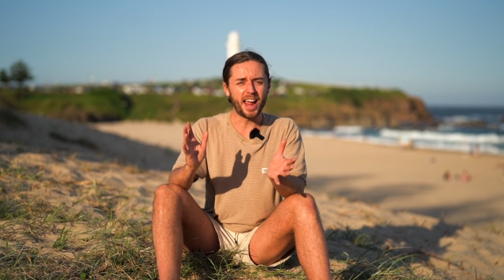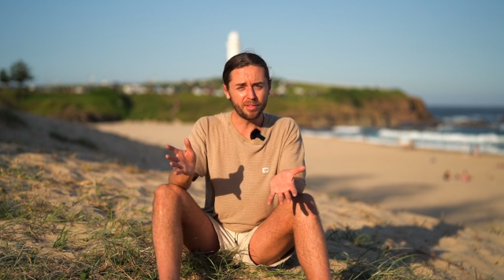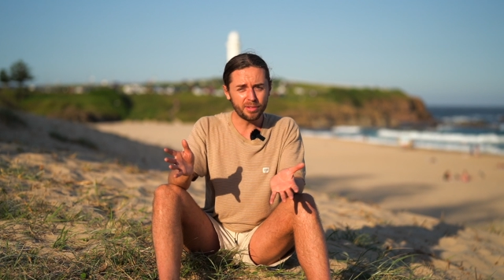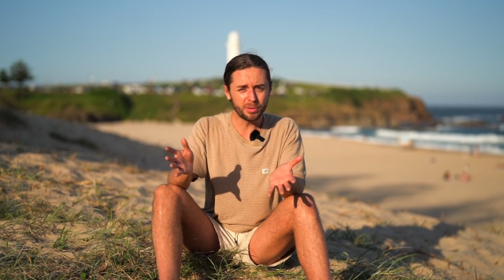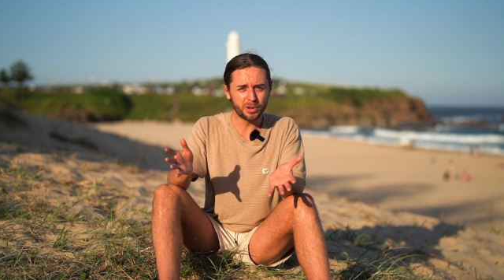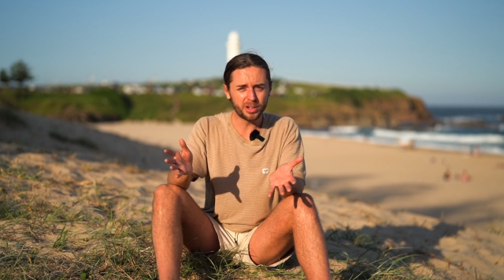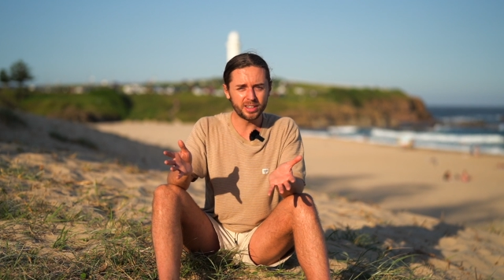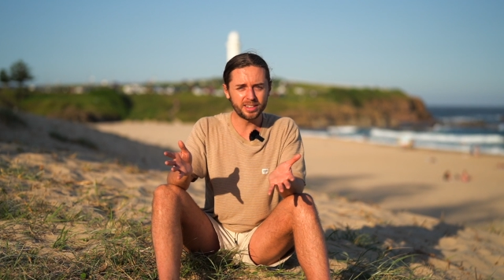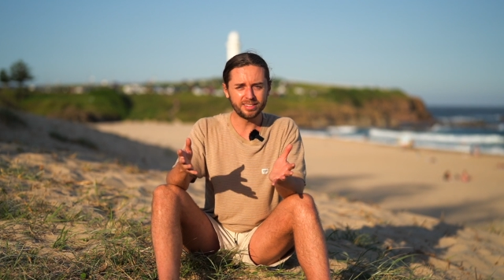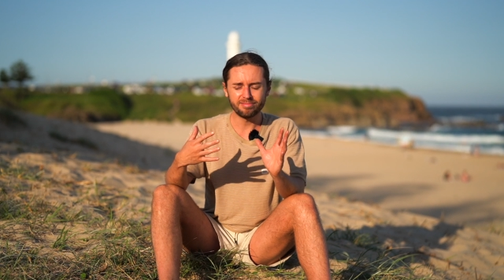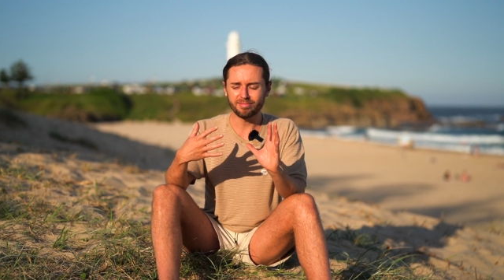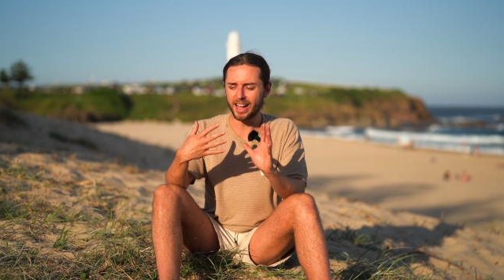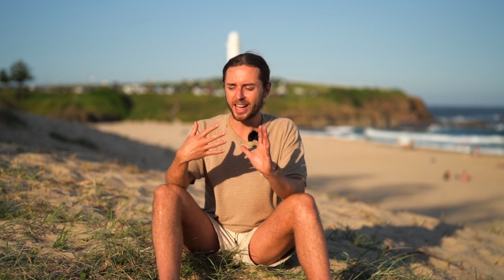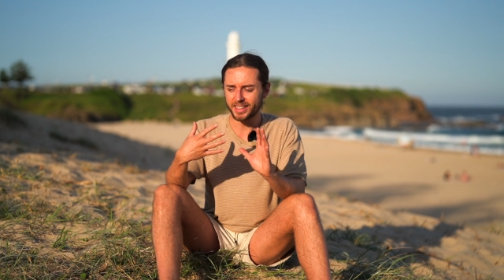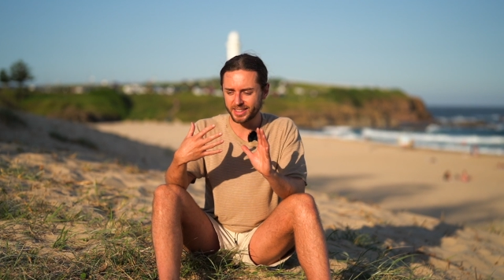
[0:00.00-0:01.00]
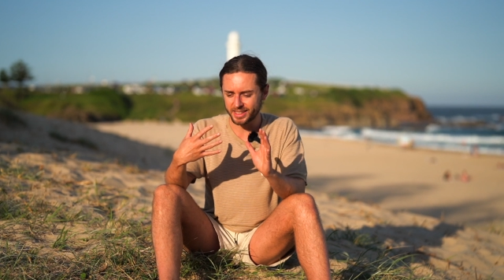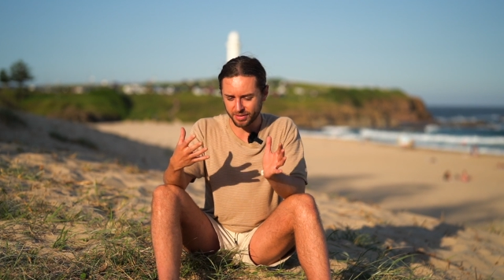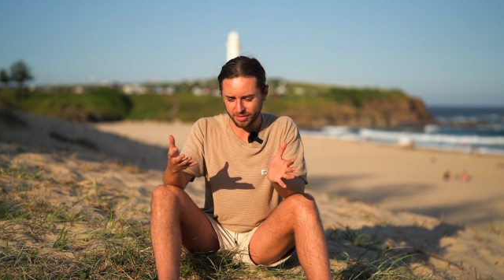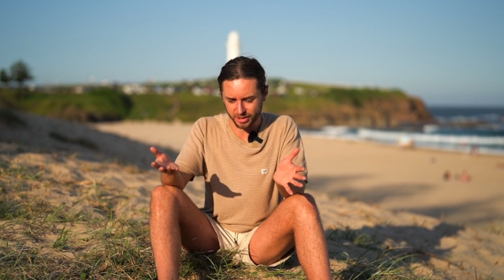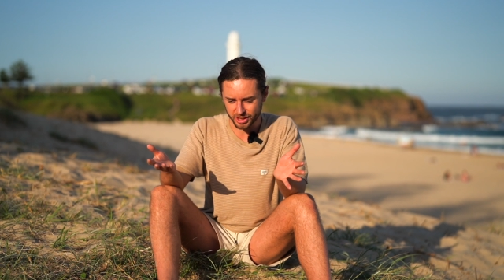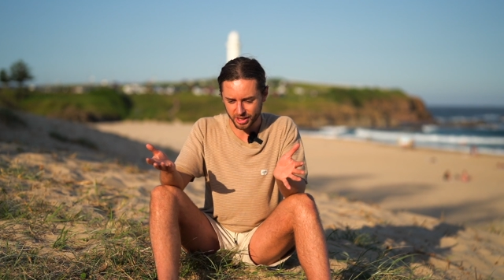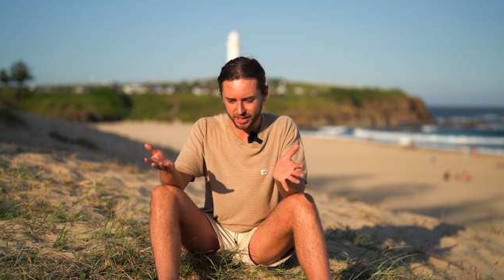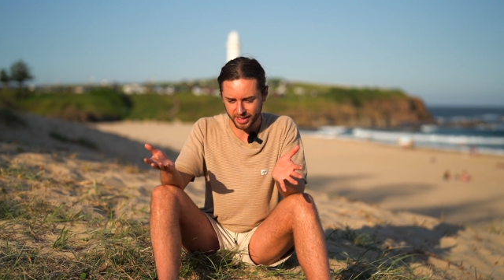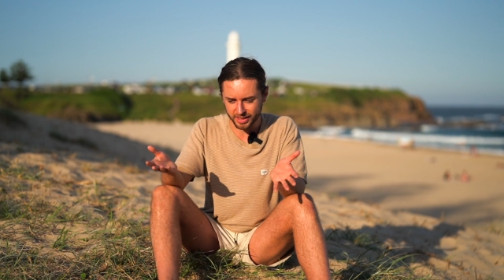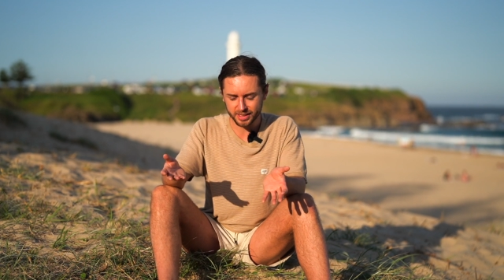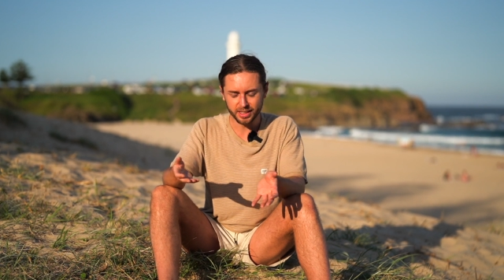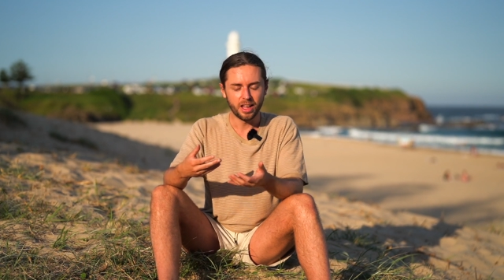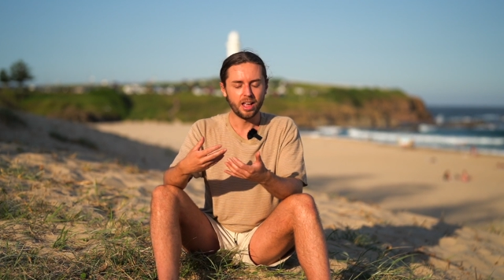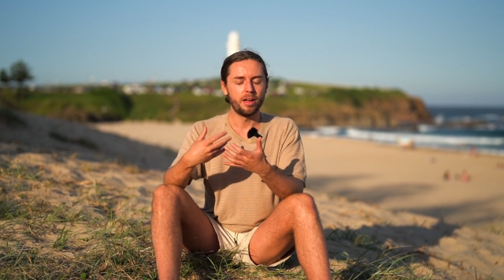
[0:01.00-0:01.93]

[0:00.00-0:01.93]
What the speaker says: Everyone has different journeys.